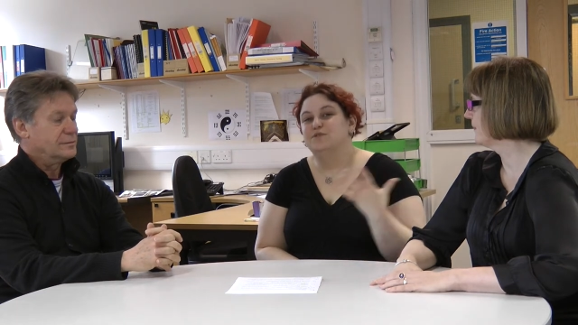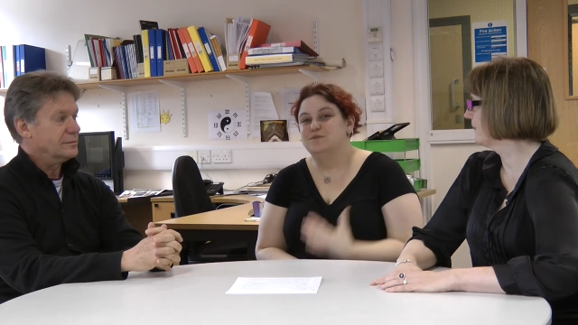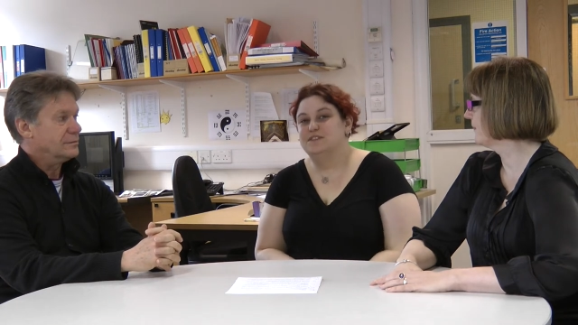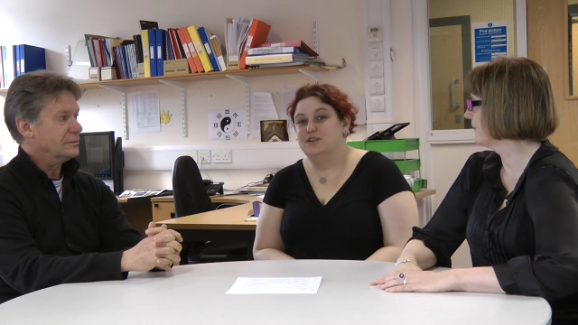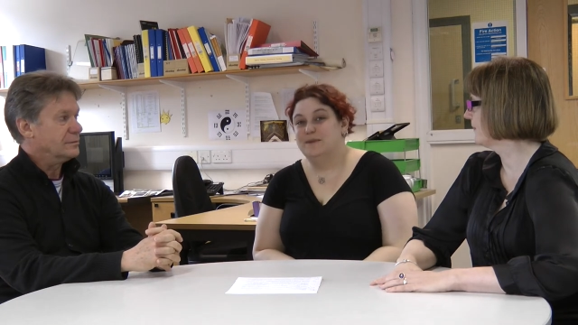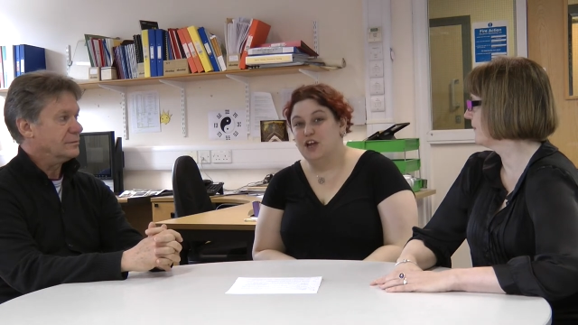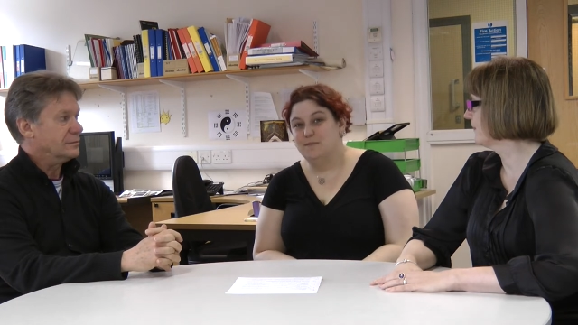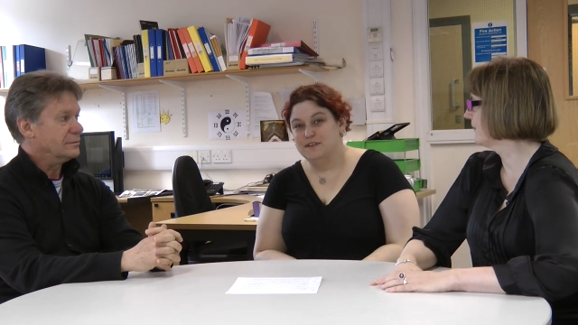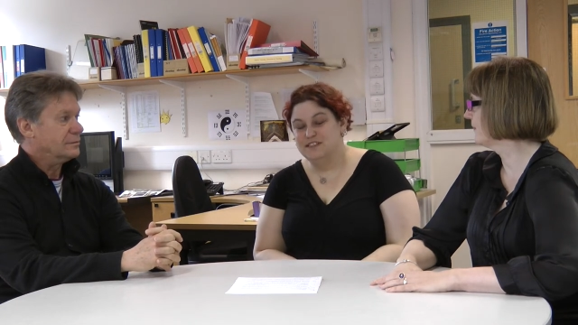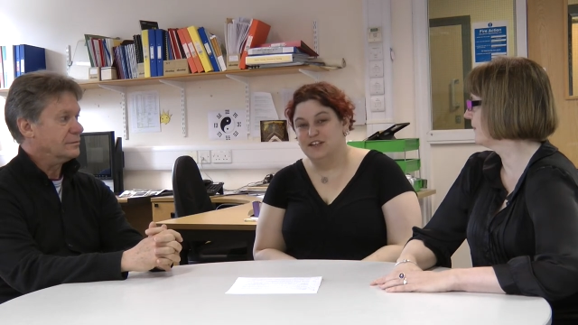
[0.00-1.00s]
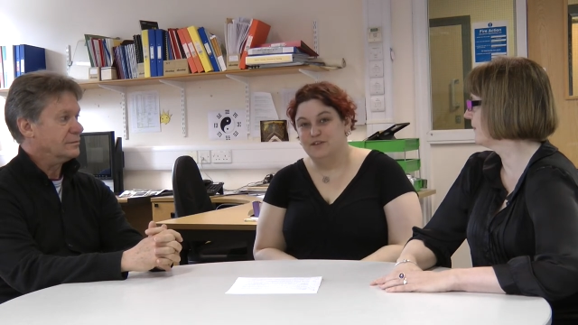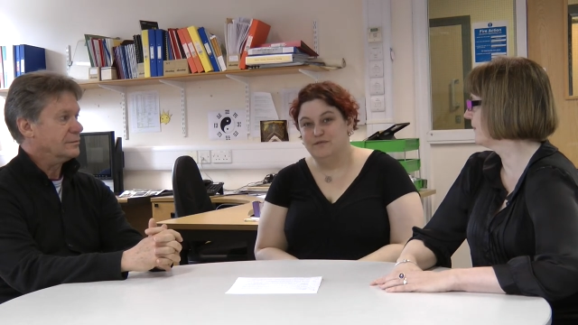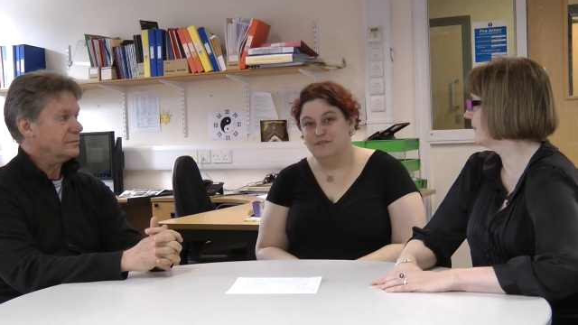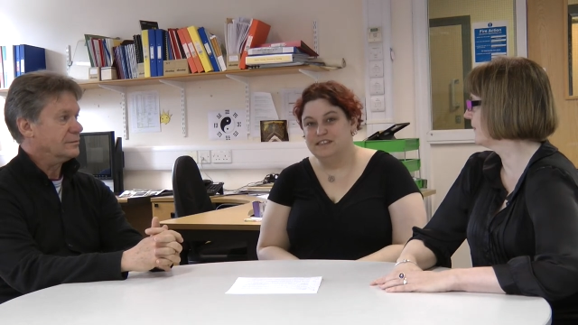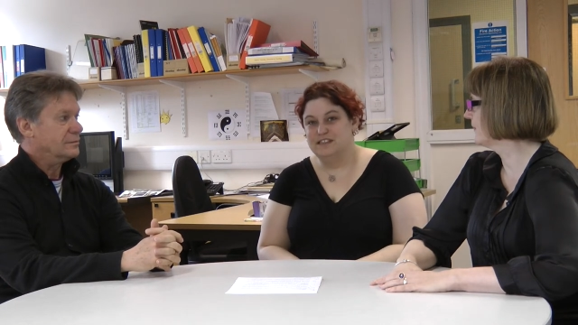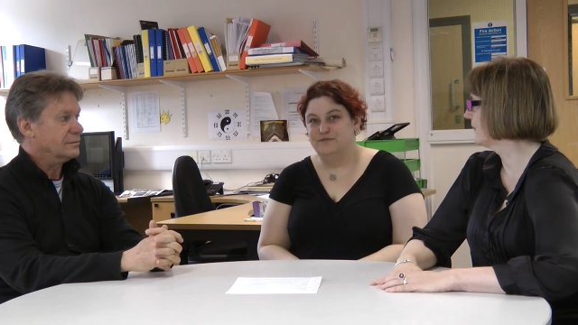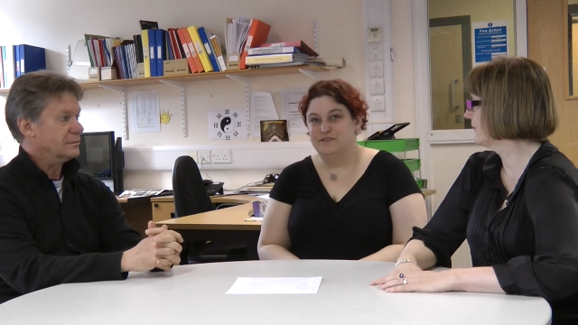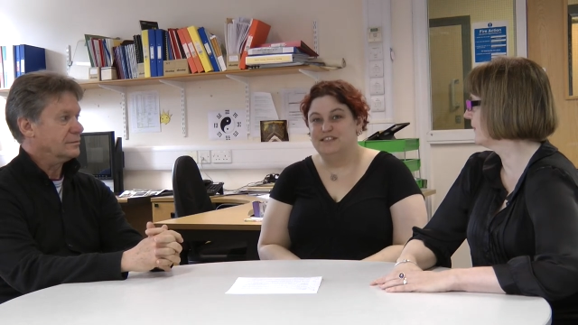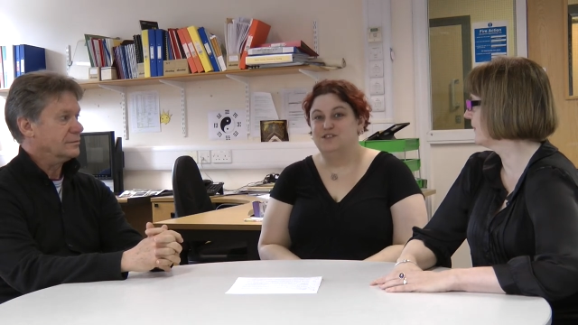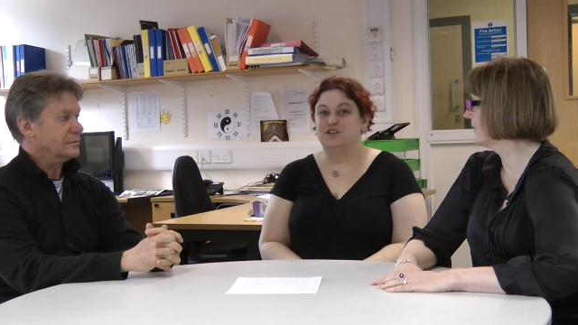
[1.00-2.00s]
Speaker 1: boards will still be open, so you're still
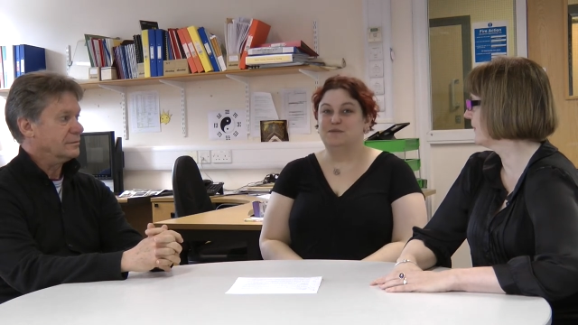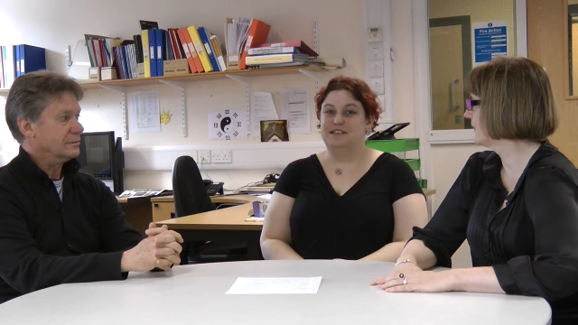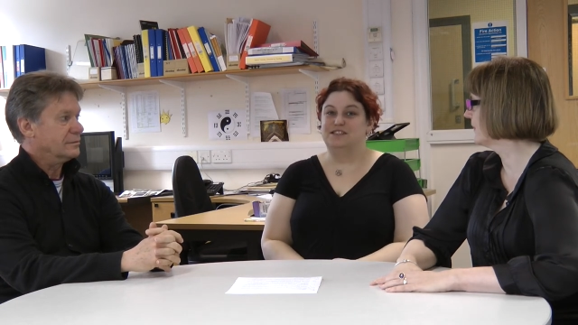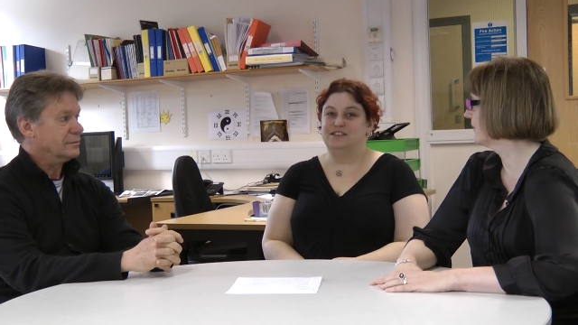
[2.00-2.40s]
free to talk amongst